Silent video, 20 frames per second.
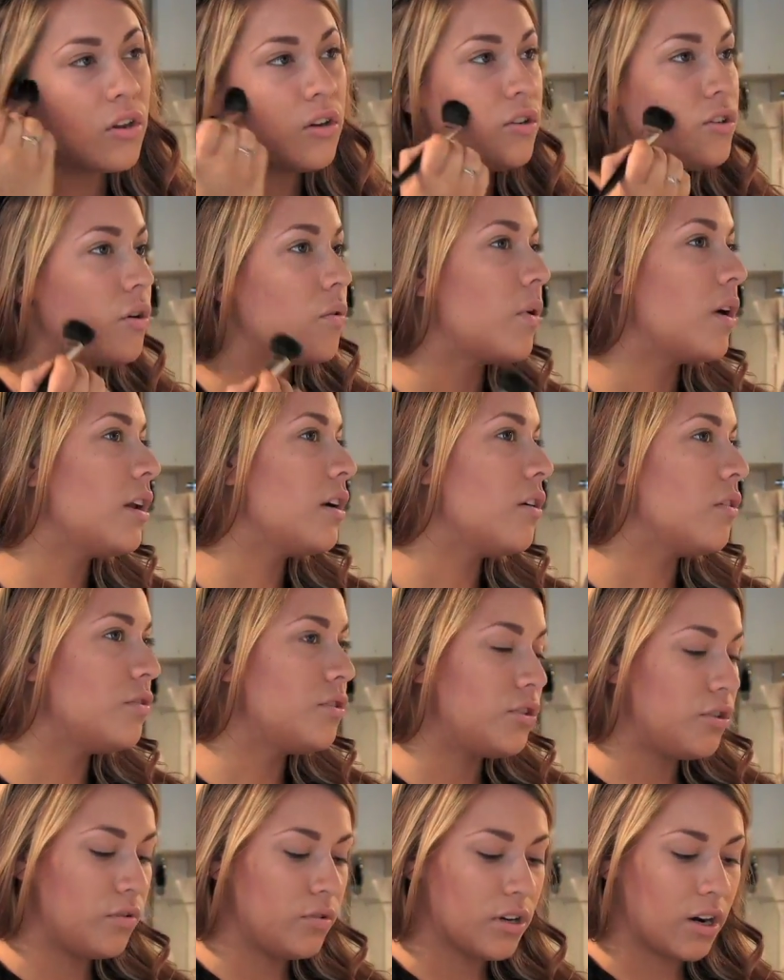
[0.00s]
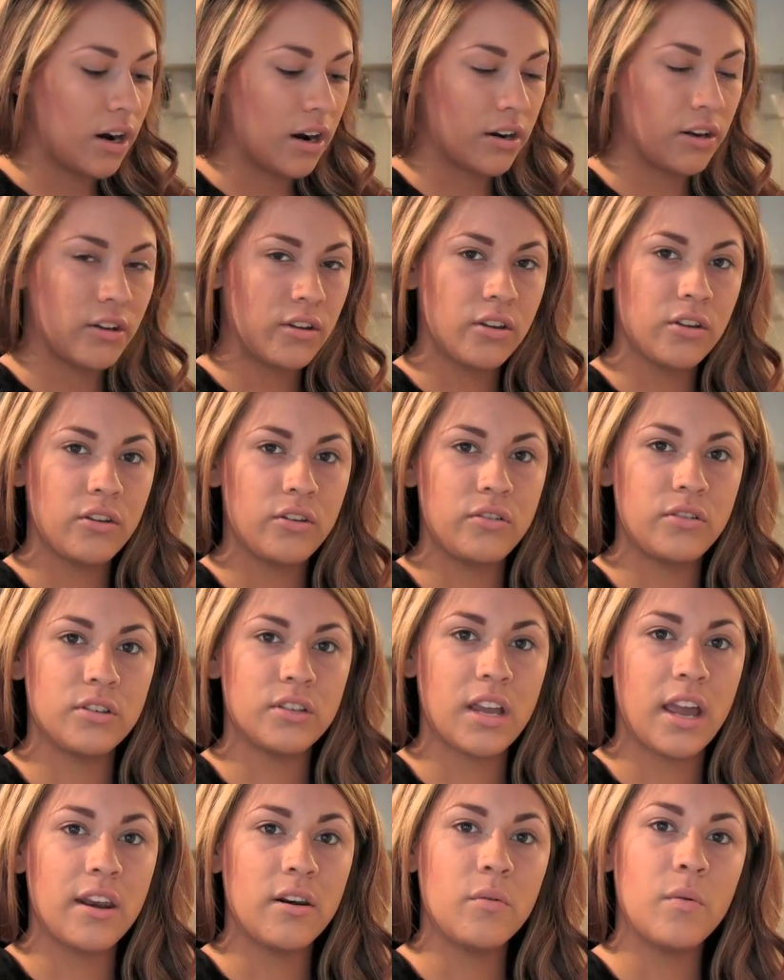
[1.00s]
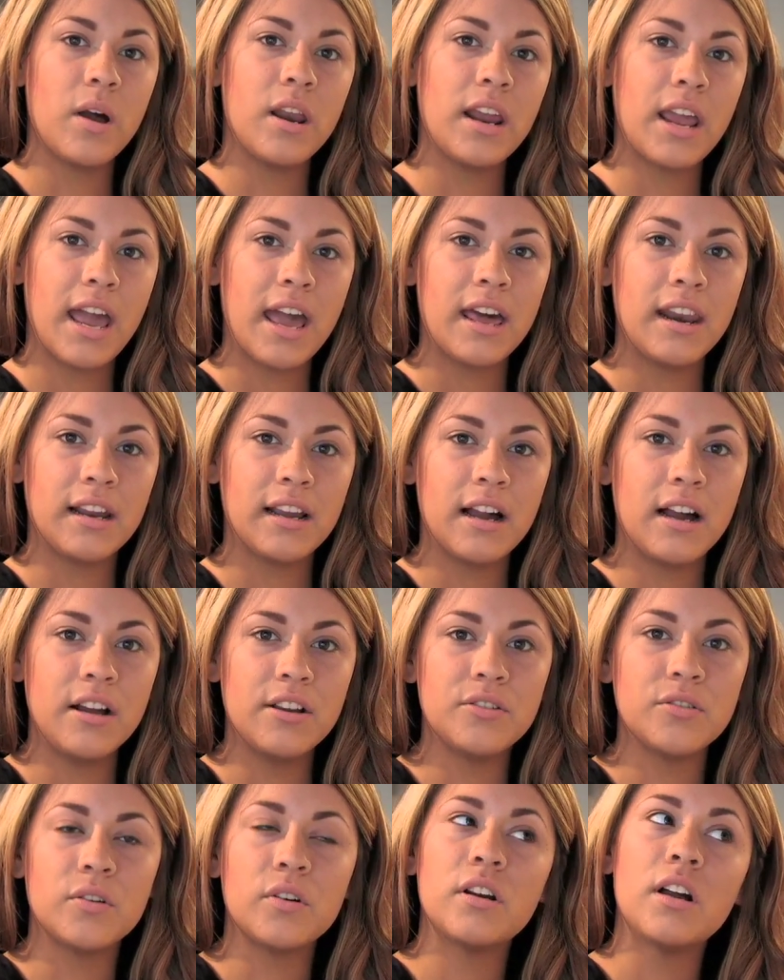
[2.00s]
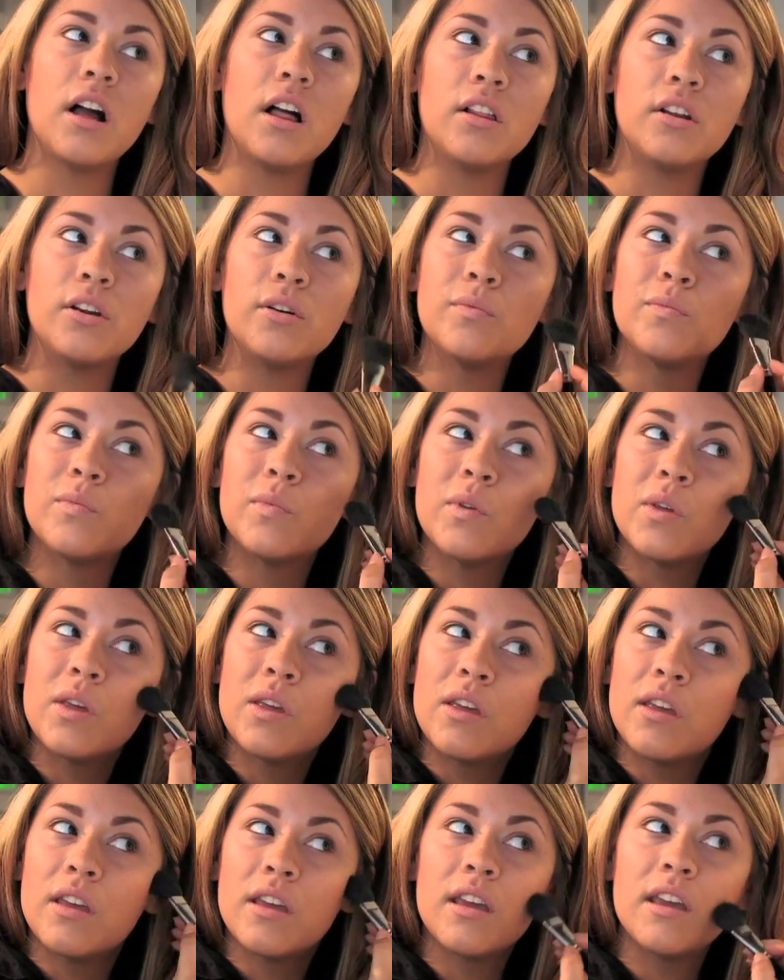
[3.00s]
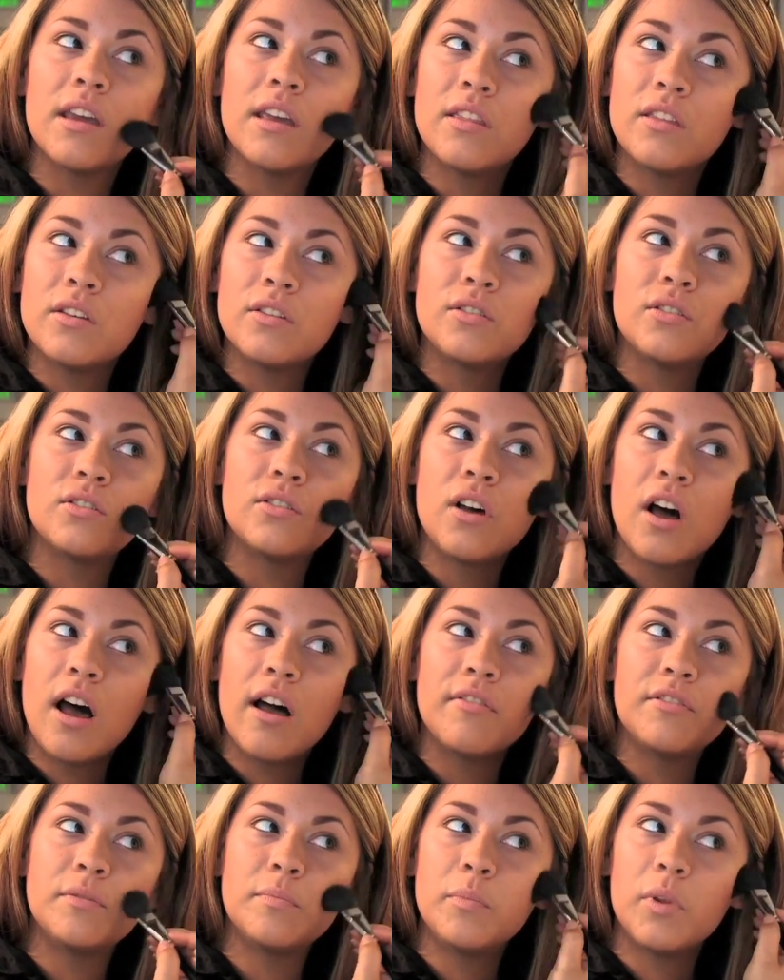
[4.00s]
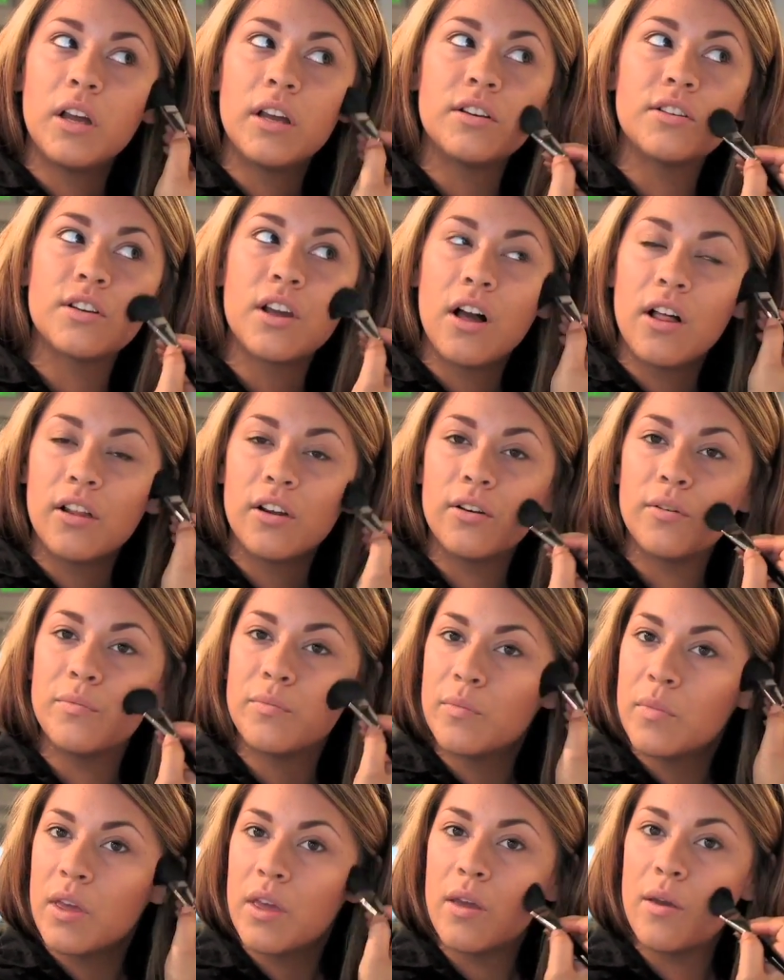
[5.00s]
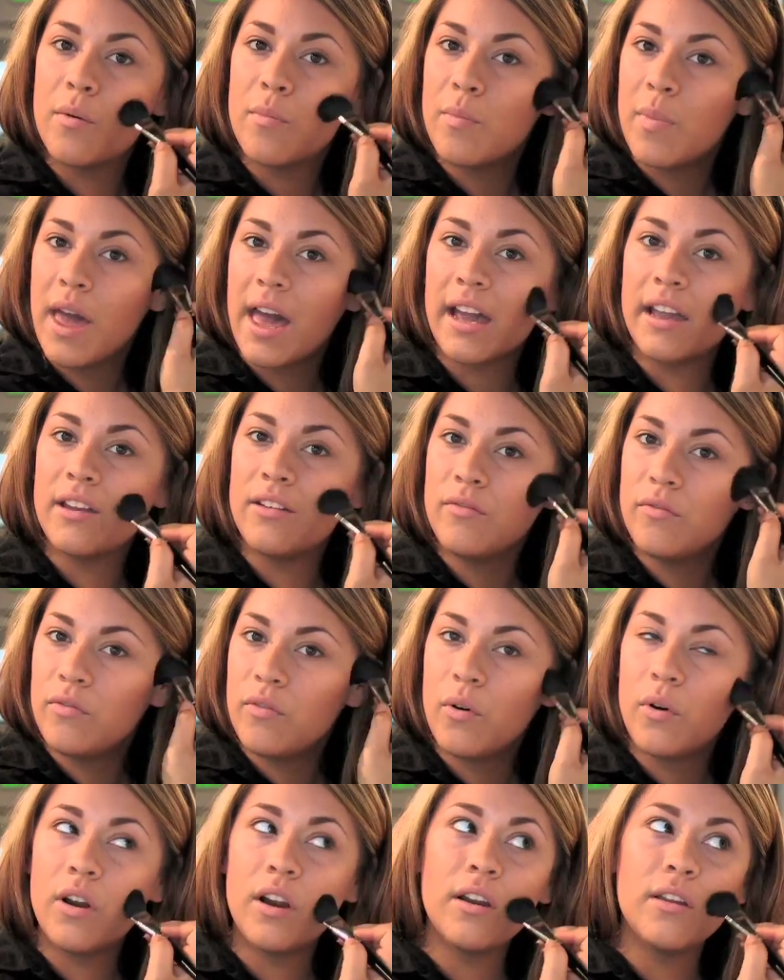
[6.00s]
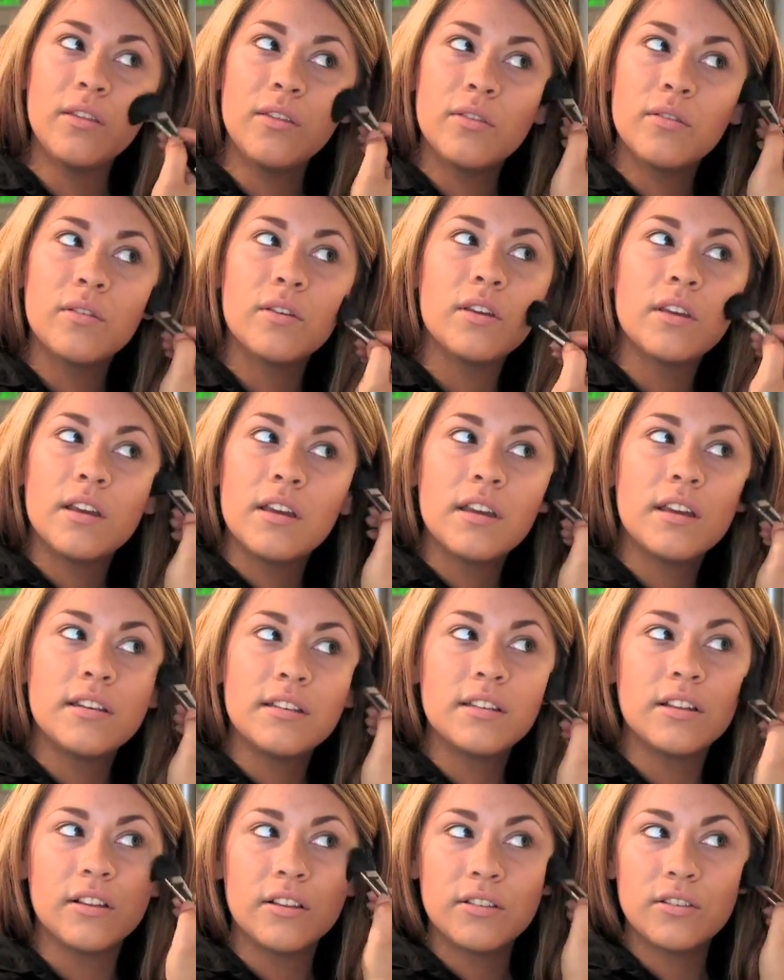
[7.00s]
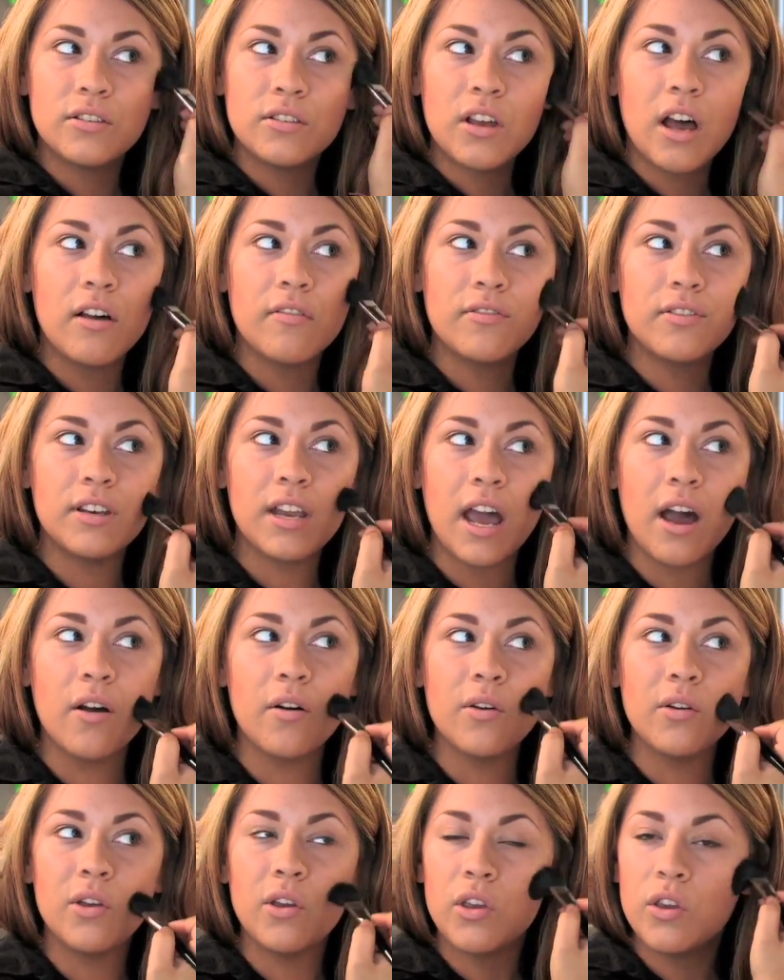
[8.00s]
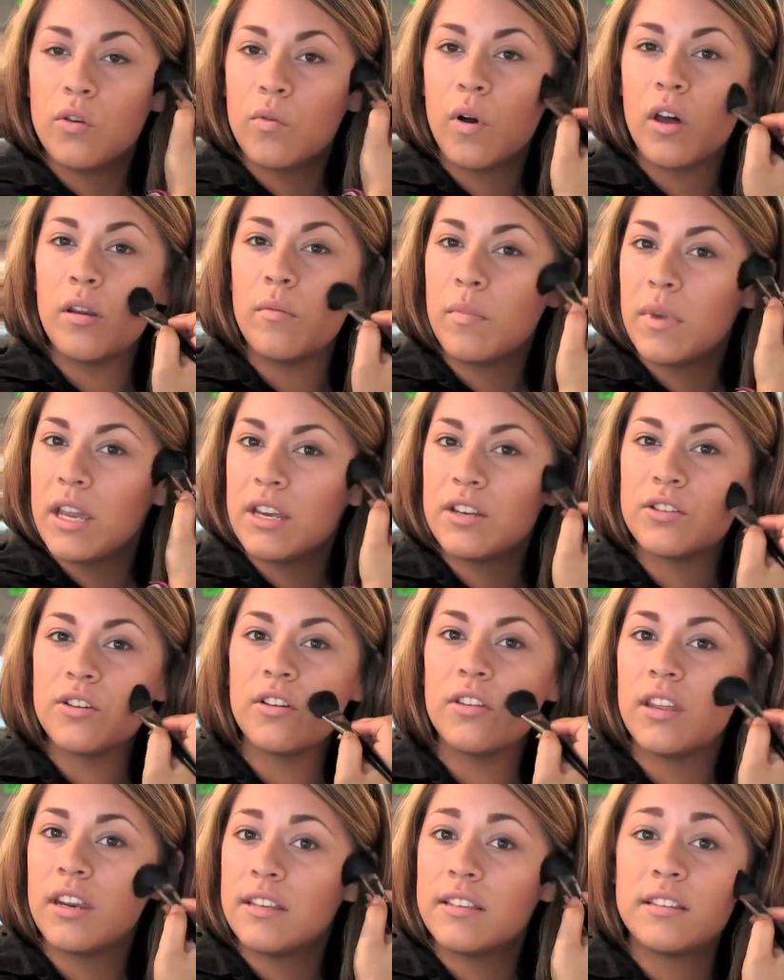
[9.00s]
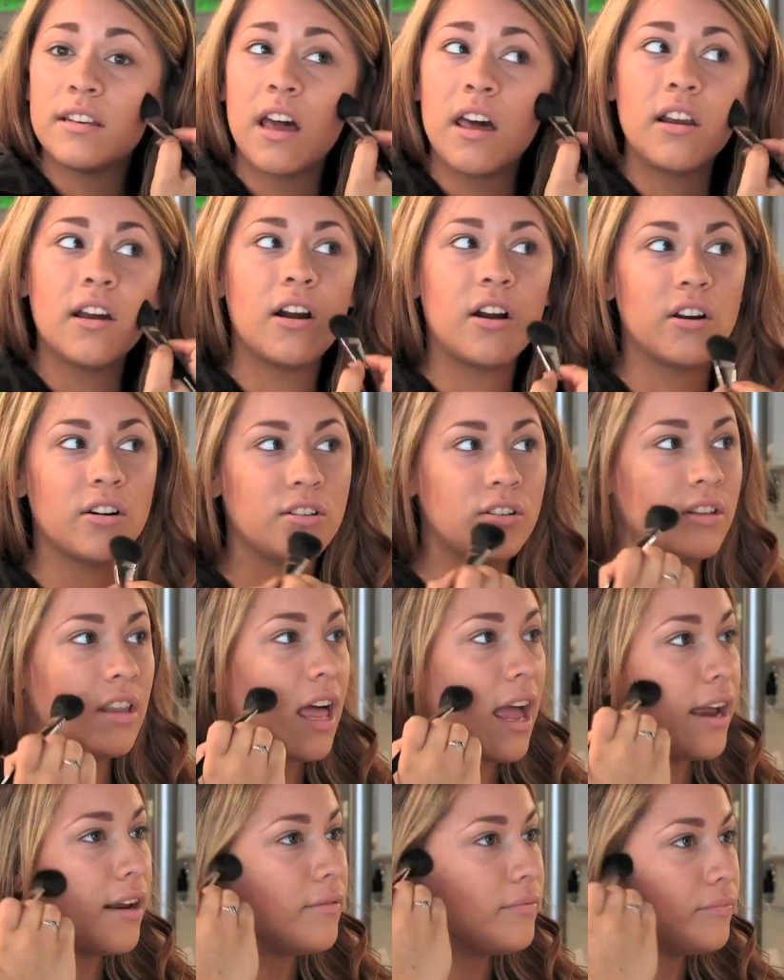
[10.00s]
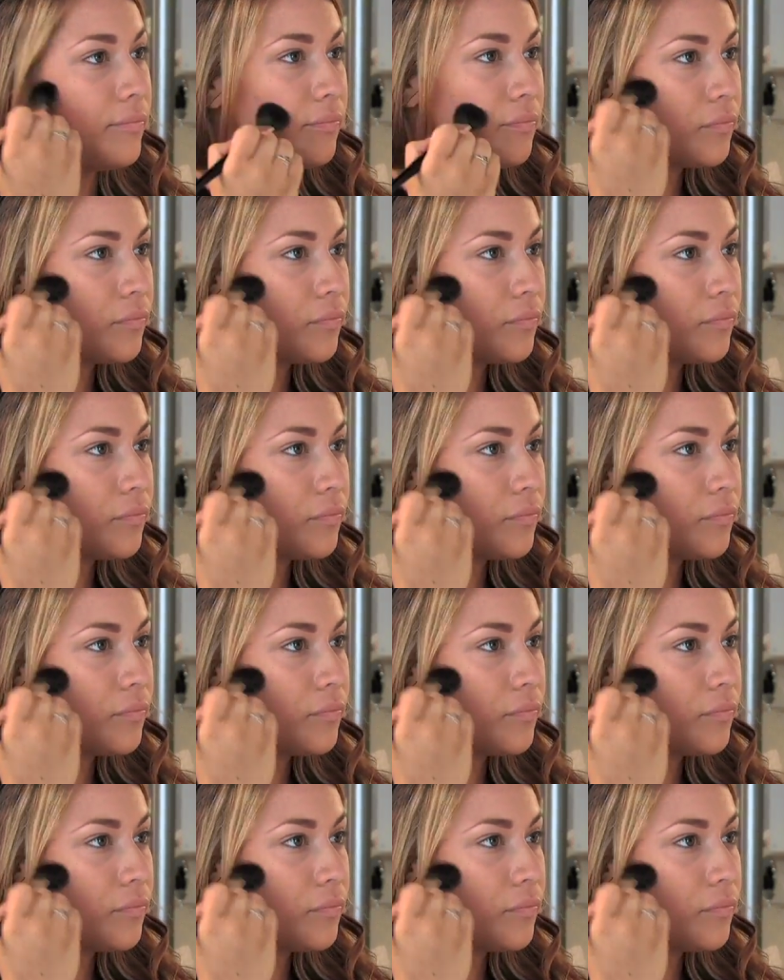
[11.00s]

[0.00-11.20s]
You don't want to go too dark. You just kind of want to add a contour color and this soft blush color. Back and forth until it's softened out. You want to make sure that it's not a harsh line.